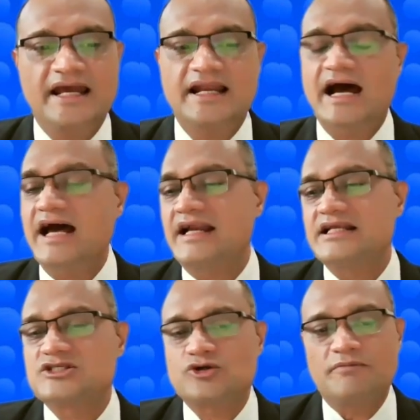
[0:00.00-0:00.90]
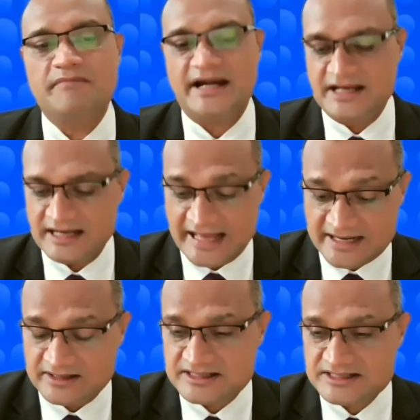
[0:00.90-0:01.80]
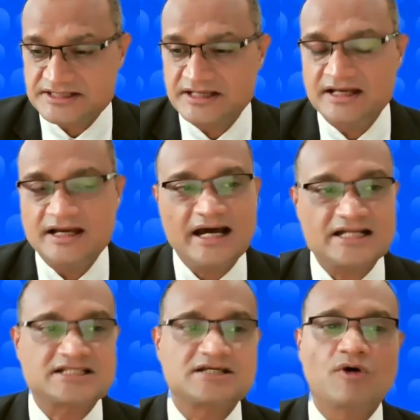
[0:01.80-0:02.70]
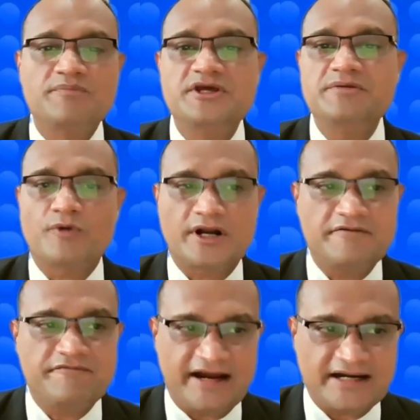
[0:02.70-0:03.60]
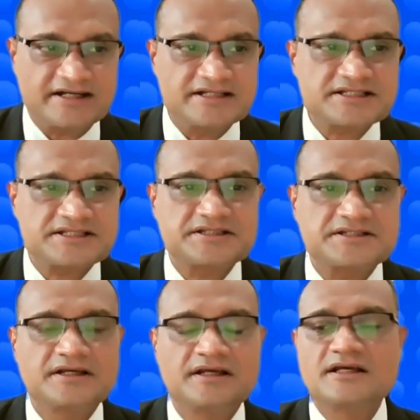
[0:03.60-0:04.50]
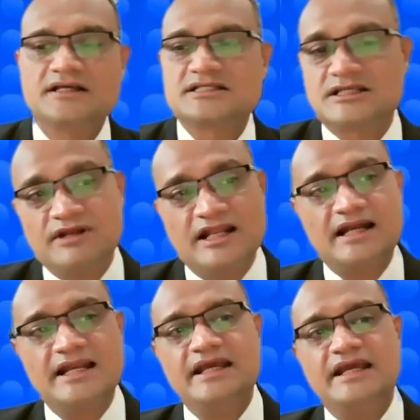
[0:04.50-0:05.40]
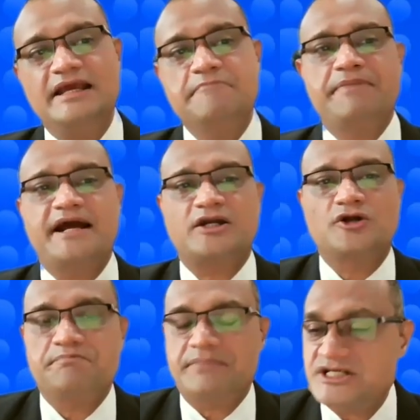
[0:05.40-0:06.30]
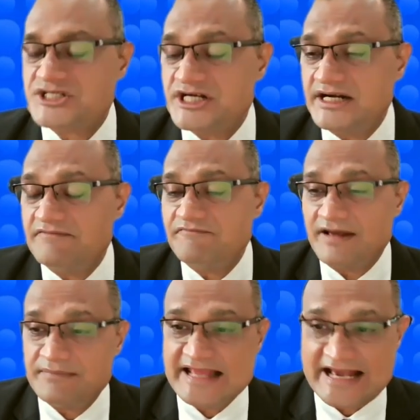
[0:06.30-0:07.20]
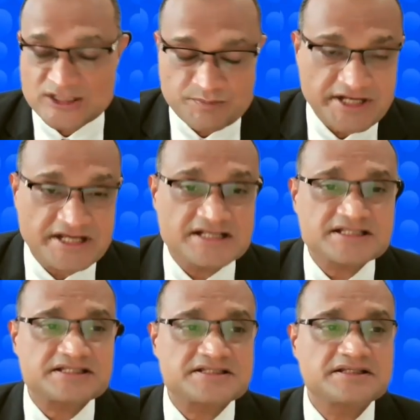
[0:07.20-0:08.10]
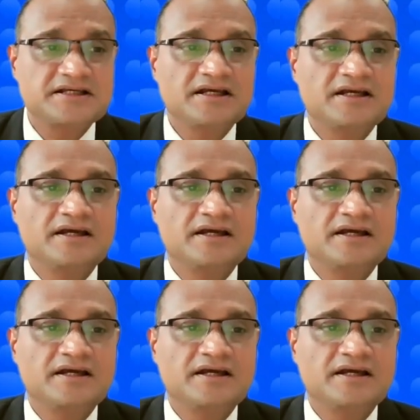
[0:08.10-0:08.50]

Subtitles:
and higher risk of medical errors are some of the important factors. Similarly, impact on patient and family experience.